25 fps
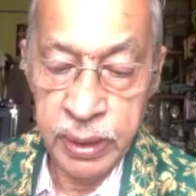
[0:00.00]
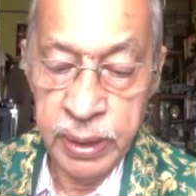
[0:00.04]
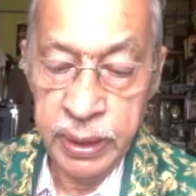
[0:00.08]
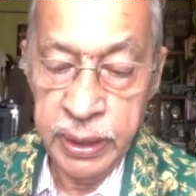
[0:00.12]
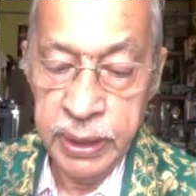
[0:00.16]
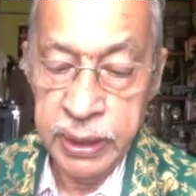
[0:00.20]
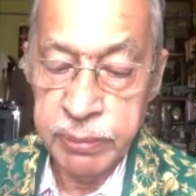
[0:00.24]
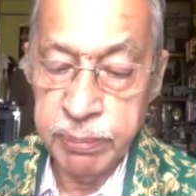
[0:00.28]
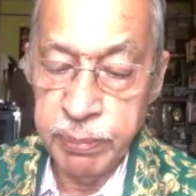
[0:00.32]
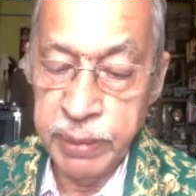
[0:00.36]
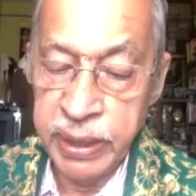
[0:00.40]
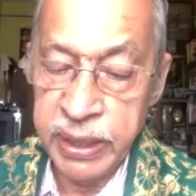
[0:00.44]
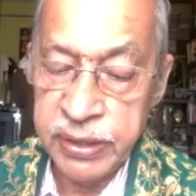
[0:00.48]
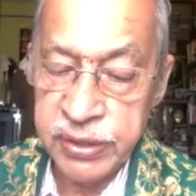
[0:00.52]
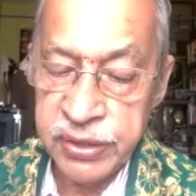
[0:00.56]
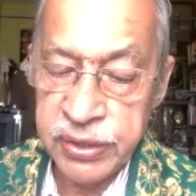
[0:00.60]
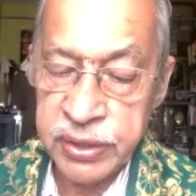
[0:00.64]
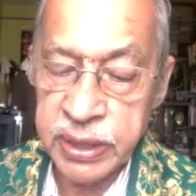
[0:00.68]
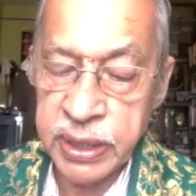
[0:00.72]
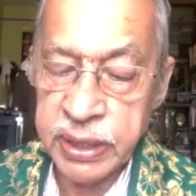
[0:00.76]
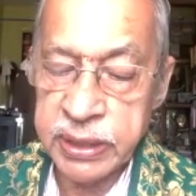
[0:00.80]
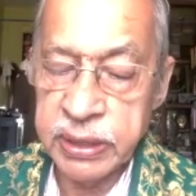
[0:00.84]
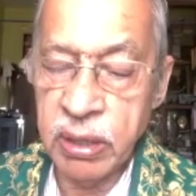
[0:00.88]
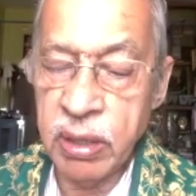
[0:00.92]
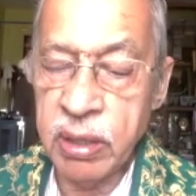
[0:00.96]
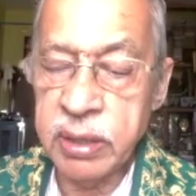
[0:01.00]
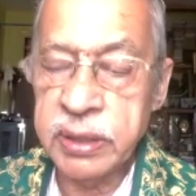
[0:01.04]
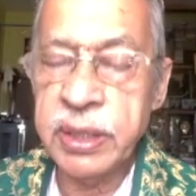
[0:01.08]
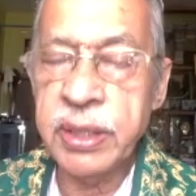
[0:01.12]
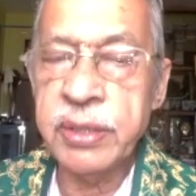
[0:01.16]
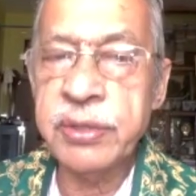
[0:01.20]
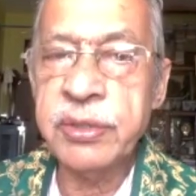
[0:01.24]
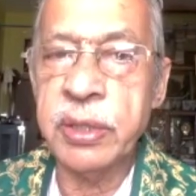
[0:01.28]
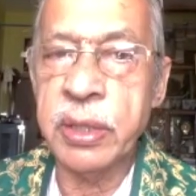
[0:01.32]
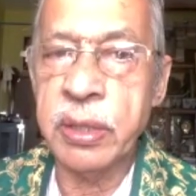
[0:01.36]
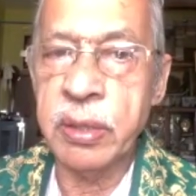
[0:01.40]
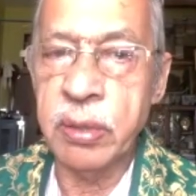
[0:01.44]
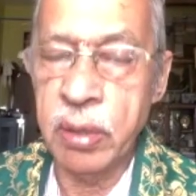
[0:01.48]
It means that the
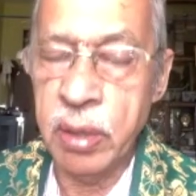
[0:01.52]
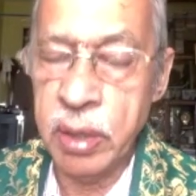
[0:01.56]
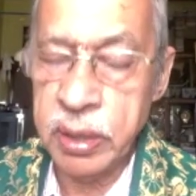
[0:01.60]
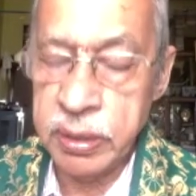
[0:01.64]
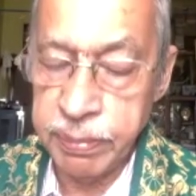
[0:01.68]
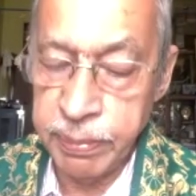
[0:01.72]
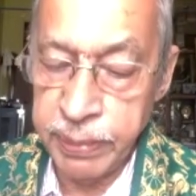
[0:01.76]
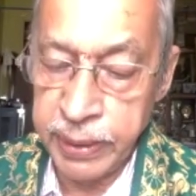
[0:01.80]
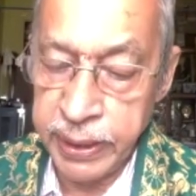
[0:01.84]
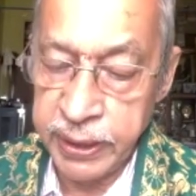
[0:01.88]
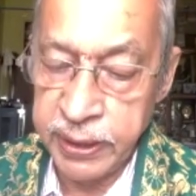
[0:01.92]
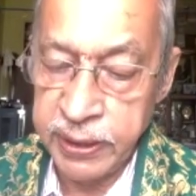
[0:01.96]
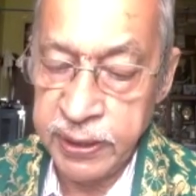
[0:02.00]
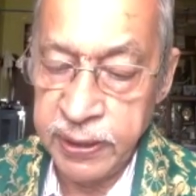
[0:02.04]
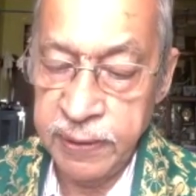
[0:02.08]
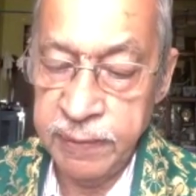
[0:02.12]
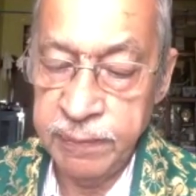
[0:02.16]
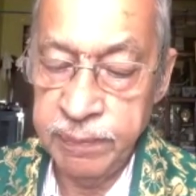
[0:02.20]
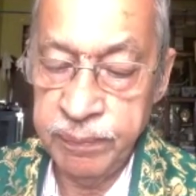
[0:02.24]
authors are not men.